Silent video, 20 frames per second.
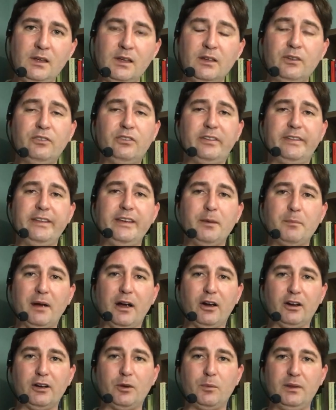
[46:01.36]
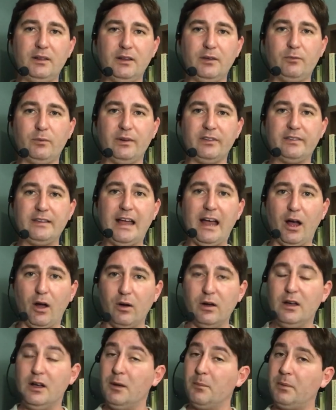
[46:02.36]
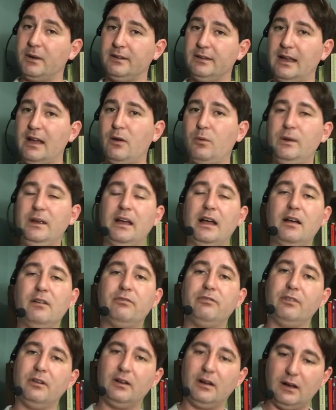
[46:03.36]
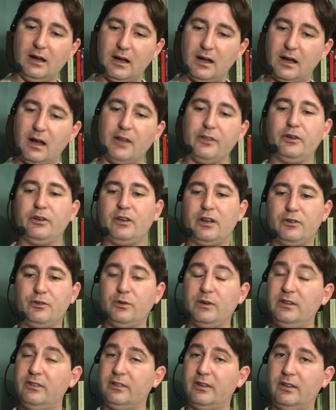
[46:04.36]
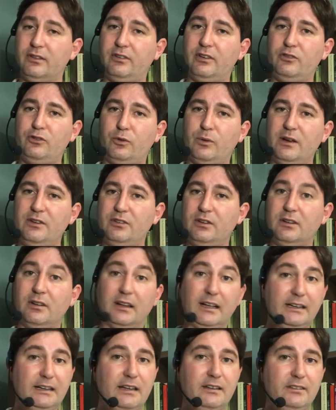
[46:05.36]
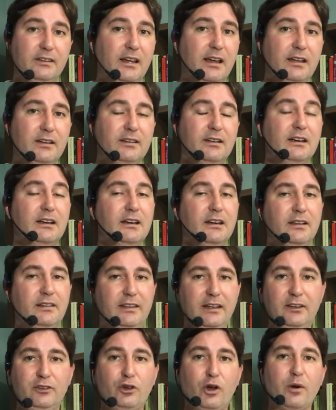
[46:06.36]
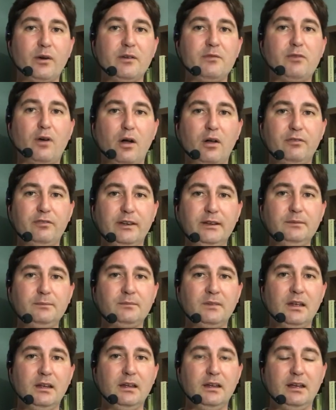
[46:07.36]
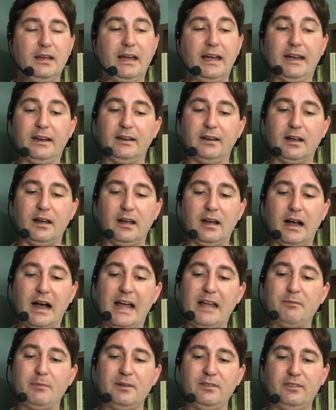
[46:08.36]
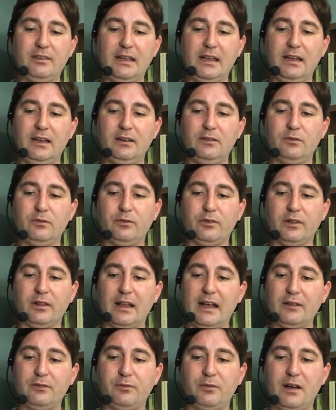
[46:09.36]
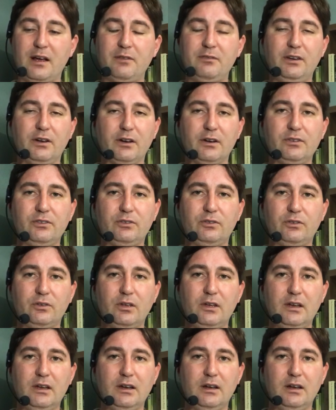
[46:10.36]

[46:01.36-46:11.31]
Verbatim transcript: is the America we live with now. But now we have uh, other countries, the situation, like I said, things are evolving. And uh, I've been saying for the last five years,